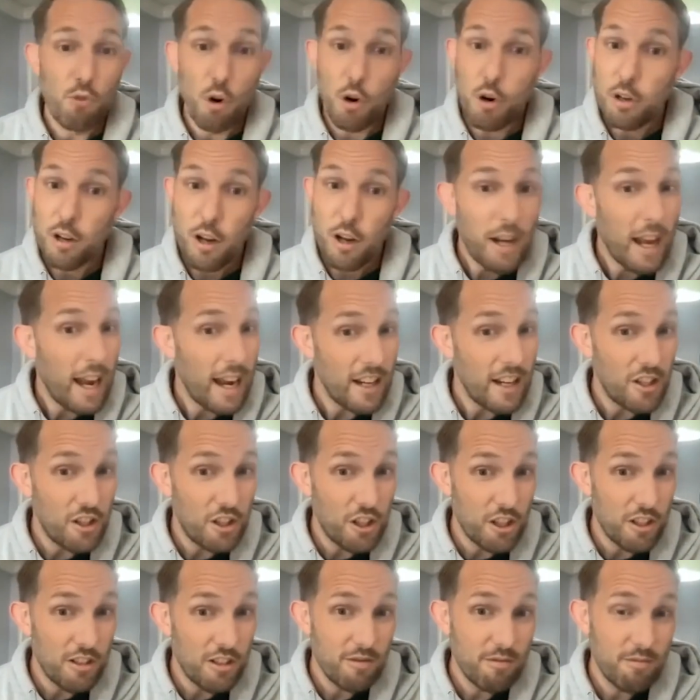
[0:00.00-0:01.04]
Wrong
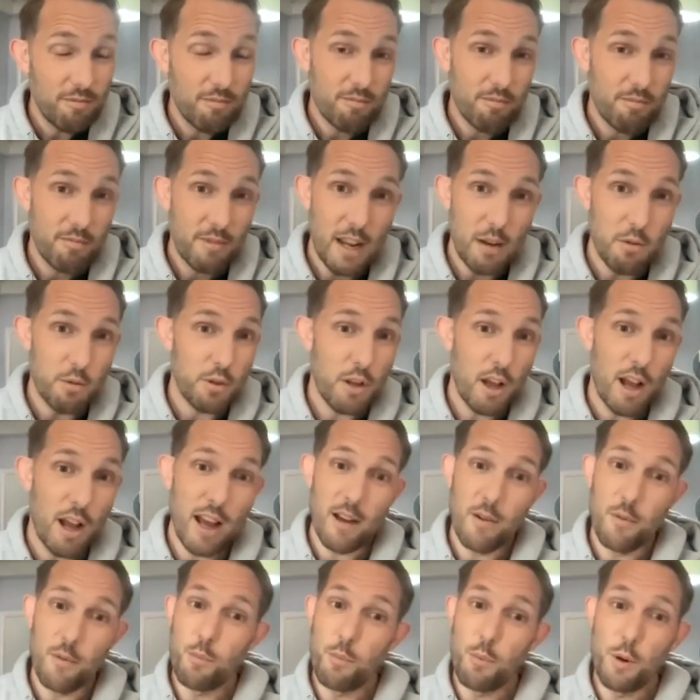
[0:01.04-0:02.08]
location. It was
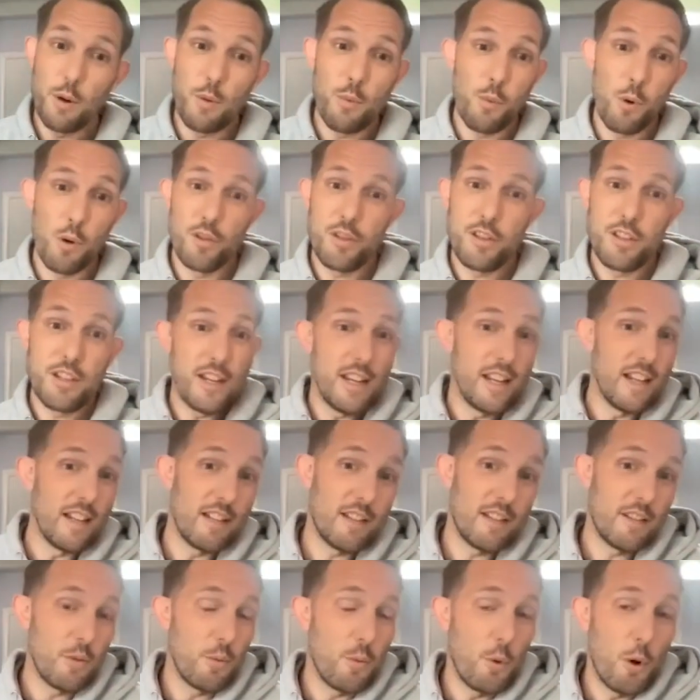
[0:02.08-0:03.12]
like we wanted
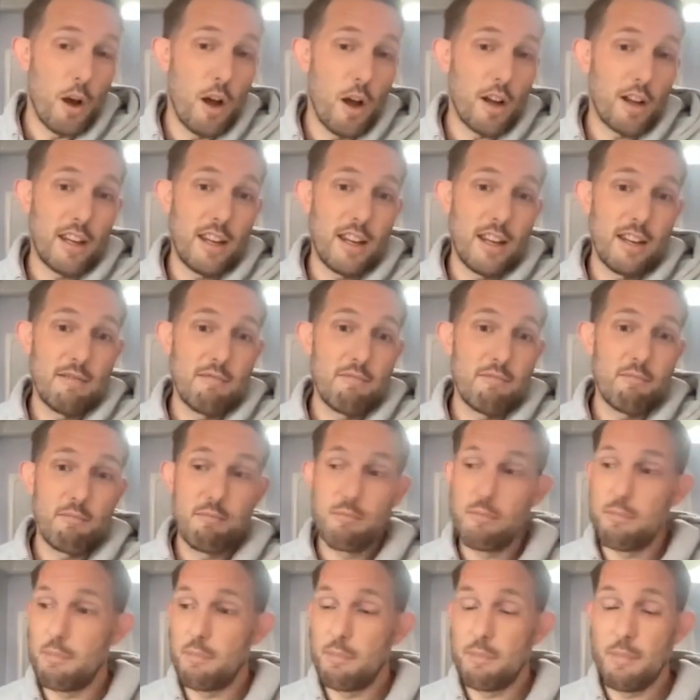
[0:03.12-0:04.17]
it to work in
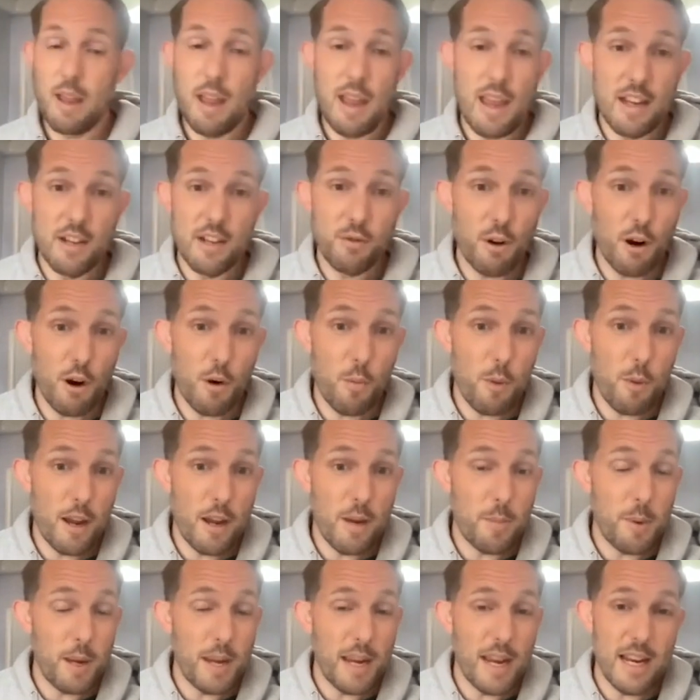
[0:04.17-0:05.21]
Israel,
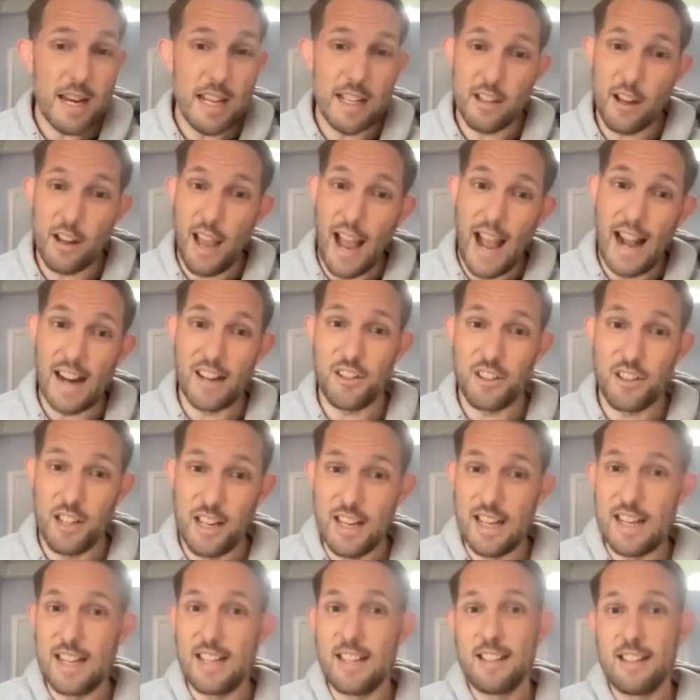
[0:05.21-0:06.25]
maybe, and it's like
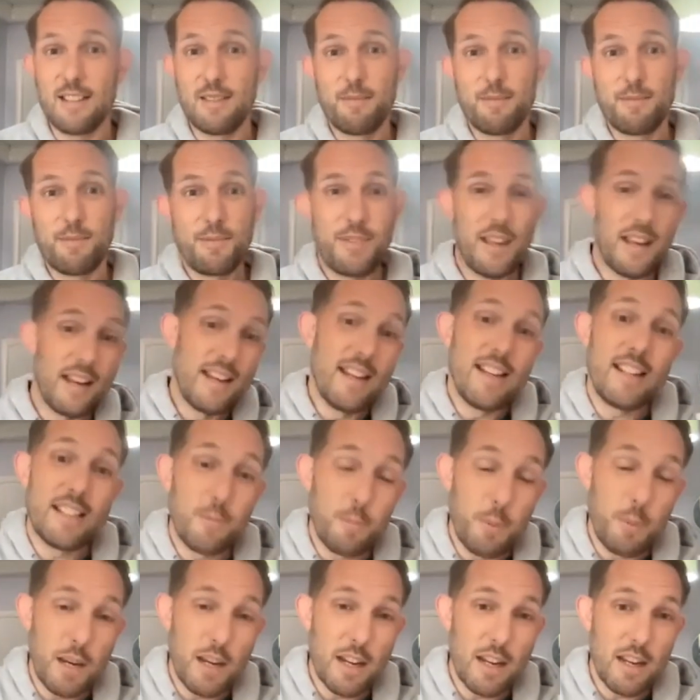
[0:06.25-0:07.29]
actually they need
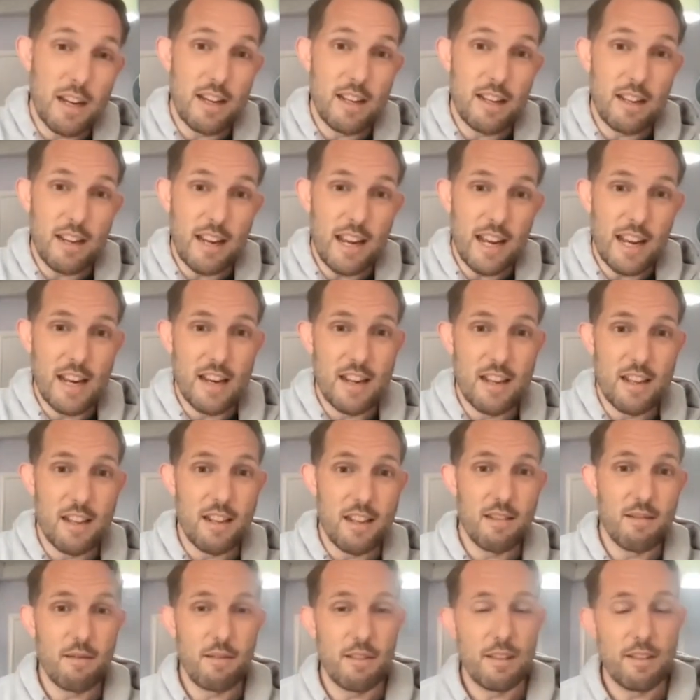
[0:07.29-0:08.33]
to be
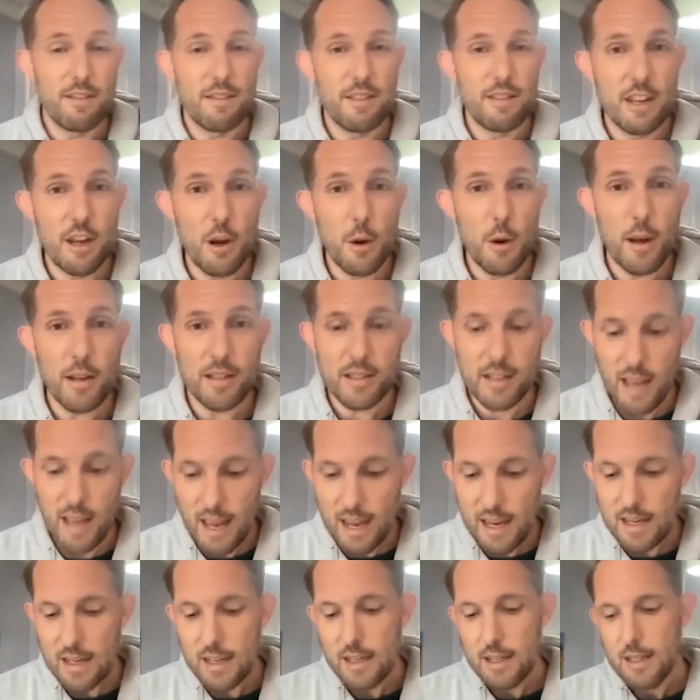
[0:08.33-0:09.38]
in the
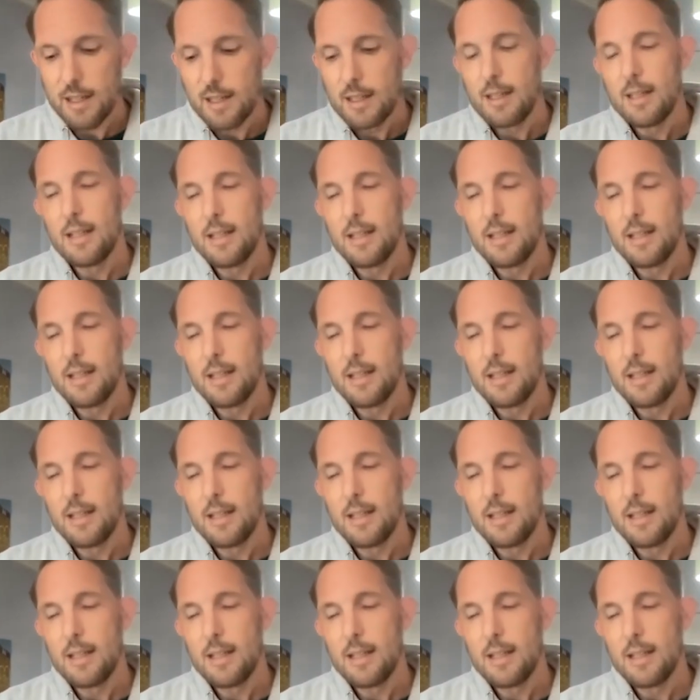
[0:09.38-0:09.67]
USA.